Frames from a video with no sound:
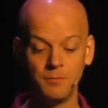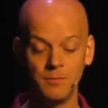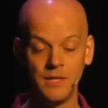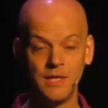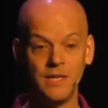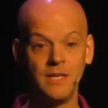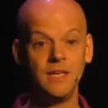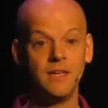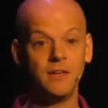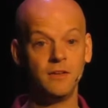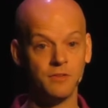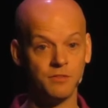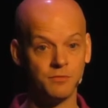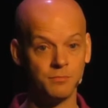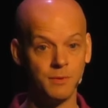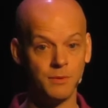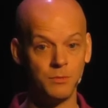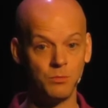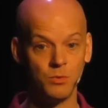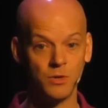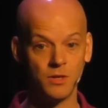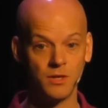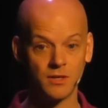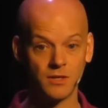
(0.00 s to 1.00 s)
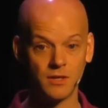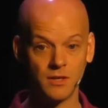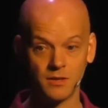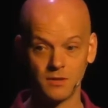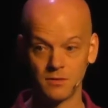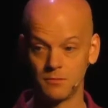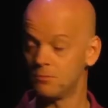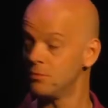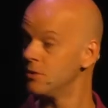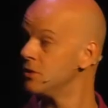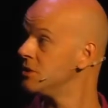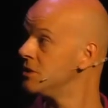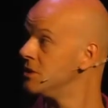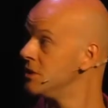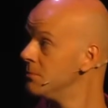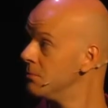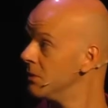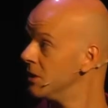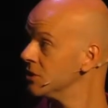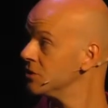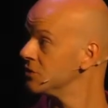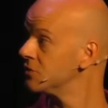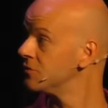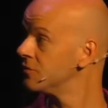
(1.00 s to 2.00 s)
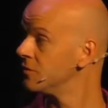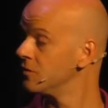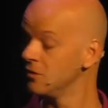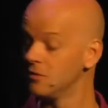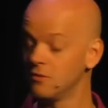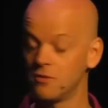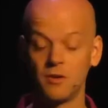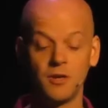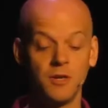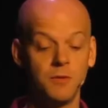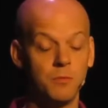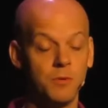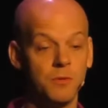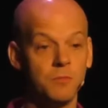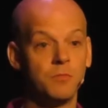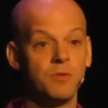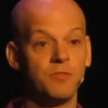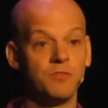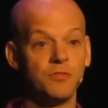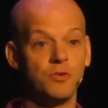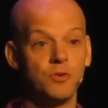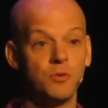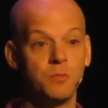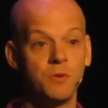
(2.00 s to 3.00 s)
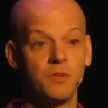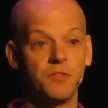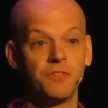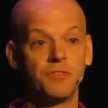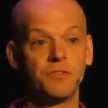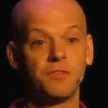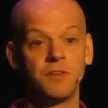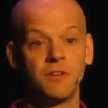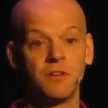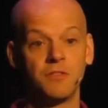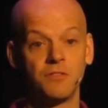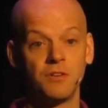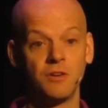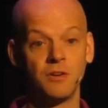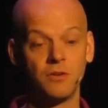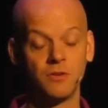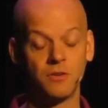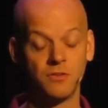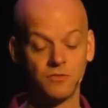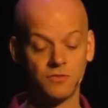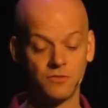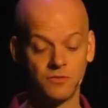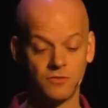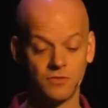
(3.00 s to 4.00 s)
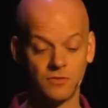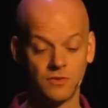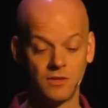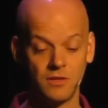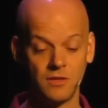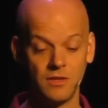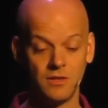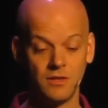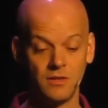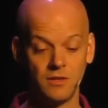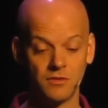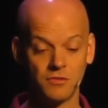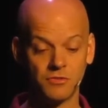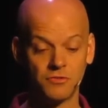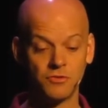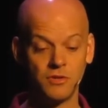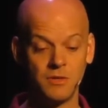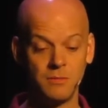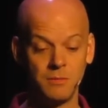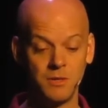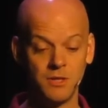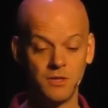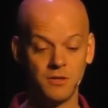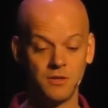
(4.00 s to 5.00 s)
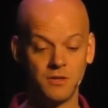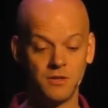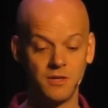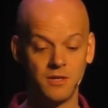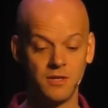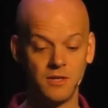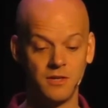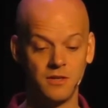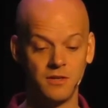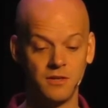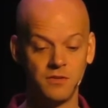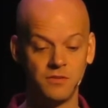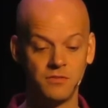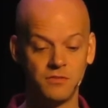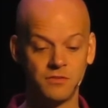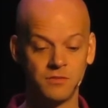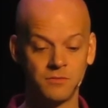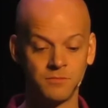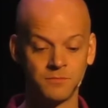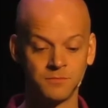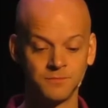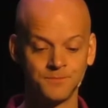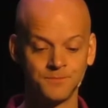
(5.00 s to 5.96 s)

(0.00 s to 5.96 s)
he has been working pretty much full-time on performance. He has a lot of extremely good ideas.